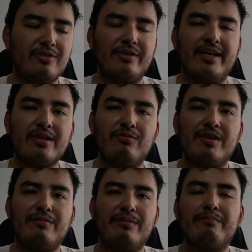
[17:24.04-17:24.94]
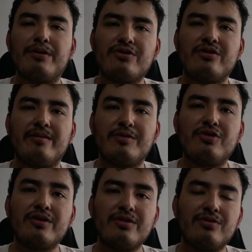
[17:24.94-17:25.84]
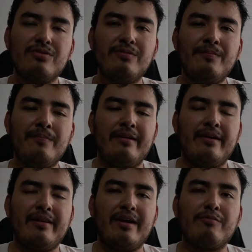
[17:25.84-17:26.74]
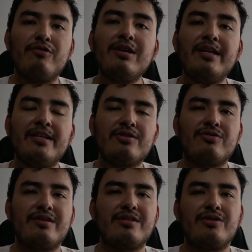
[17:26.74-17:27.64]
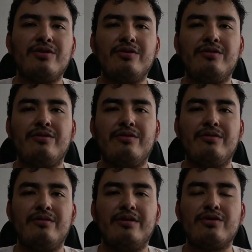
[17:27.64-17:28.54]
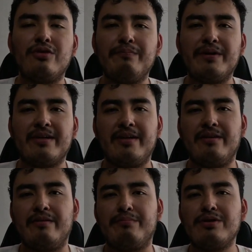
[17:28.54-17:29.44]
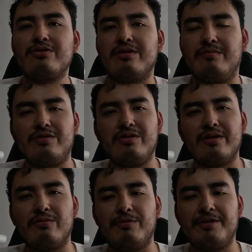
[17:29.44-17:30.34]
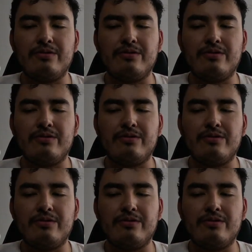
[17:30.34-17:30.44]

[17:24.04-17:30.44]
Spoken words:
connect with the person I'm talking to, and I'm really interested on the topic and the person I'm talking with.